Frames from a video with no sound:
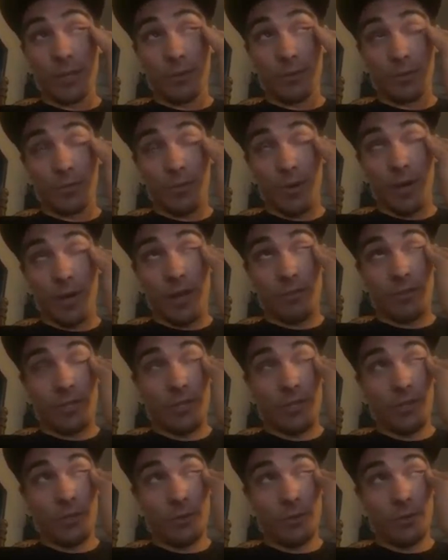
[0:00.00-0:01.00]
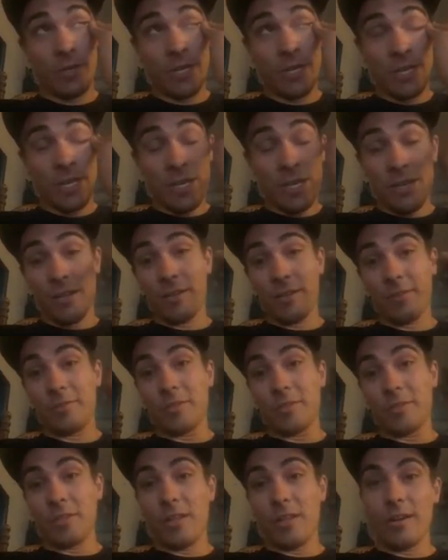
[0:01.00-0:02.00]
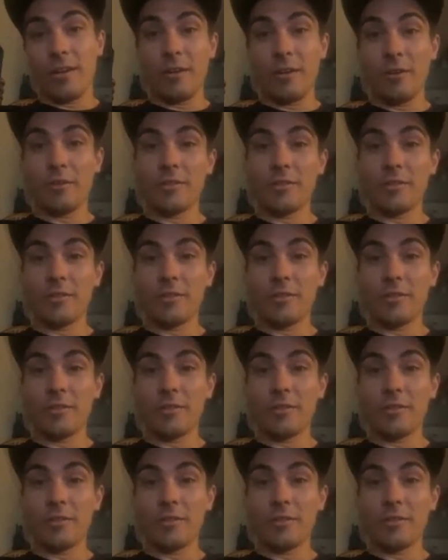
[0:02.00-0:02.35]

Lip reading: It was round two of Delano.